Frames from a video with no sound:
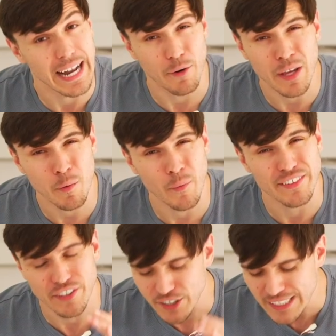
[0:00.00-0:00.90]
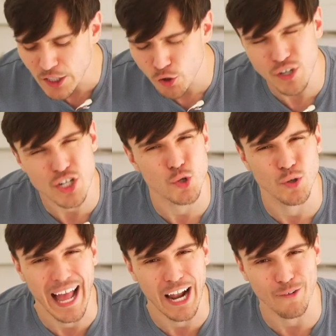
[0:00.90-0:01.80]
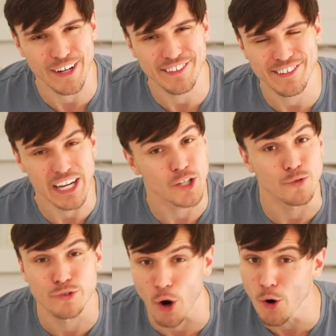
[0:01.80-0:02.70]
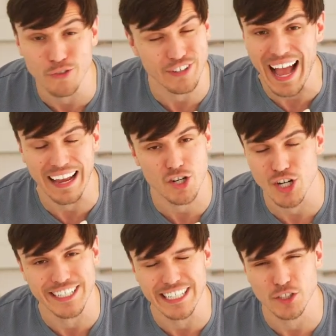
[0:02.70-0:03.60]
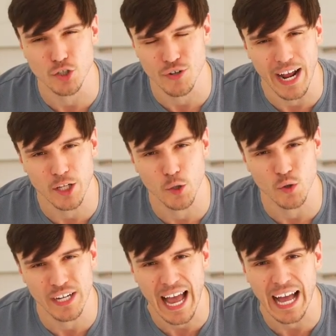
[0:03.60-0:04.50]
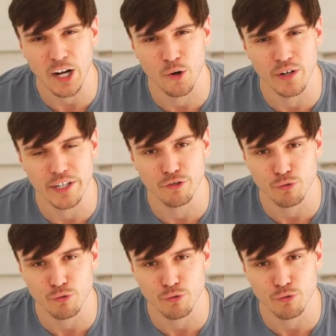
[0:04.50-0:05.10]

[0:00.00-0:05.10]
keep in mind, to decrease your calorie intake, you don't actually need to track your calories.